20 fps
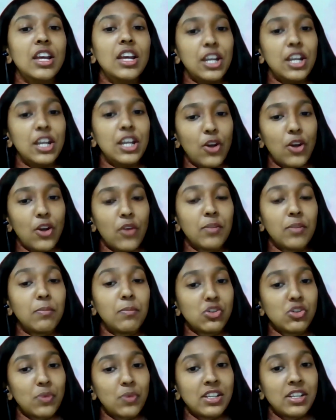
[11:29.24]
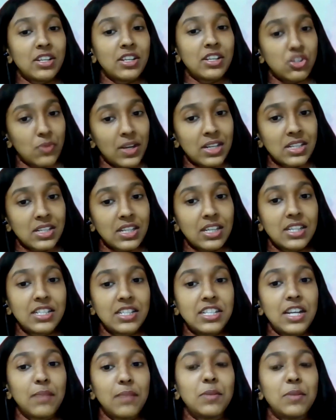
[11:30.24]
In November 2020,
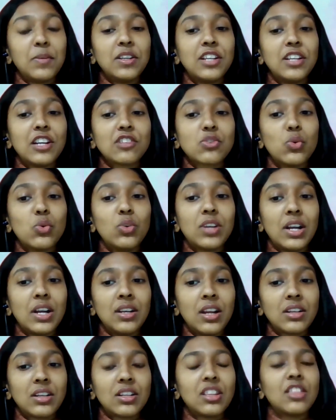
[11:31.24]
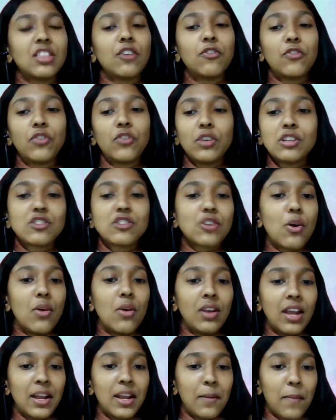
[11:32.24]
DME Media School conducted the first
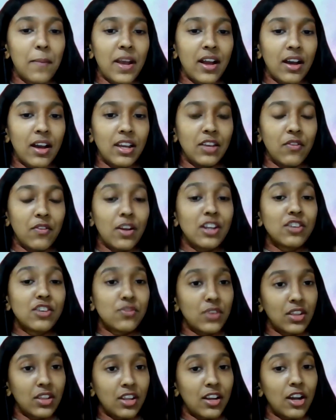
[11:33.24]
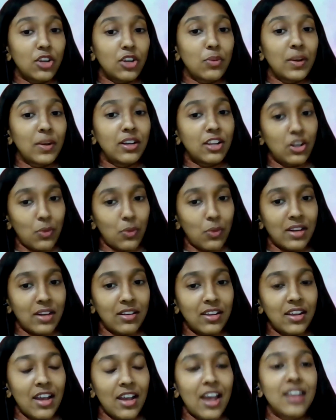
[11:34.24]
online mega event, Vritika
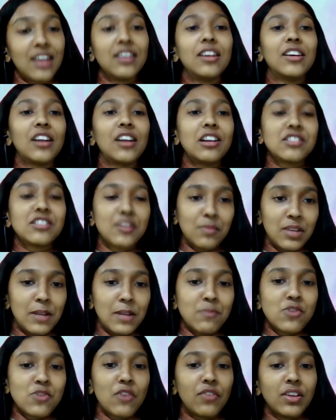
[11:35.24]
2020, and here are some glimpses of